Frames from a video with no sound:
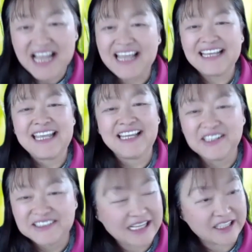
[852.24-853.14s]

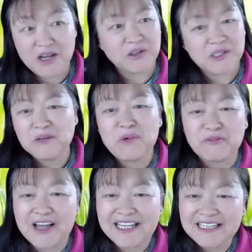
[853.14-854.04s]
It's like, no more
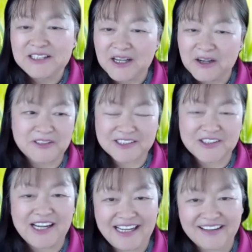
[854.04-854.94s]
fighting over
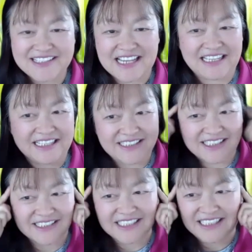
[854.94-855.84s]
toilet, because that
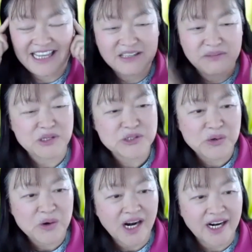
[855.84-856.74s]
just hit me so
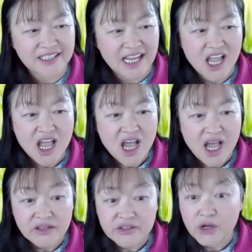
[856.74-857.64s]
hard.
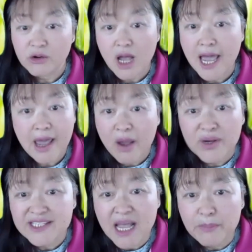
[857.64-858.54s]
And so I
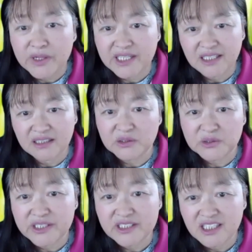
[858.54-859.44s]
was not political
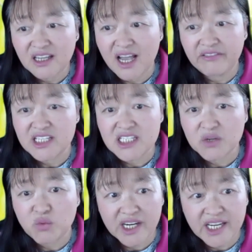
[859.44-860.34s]
Christian. I was
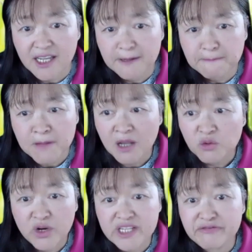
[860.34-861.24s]
working,
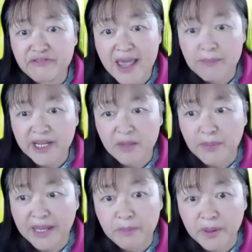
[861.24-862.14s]
raise family,
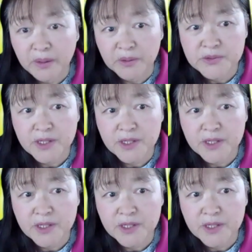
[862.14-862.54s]
pay bills.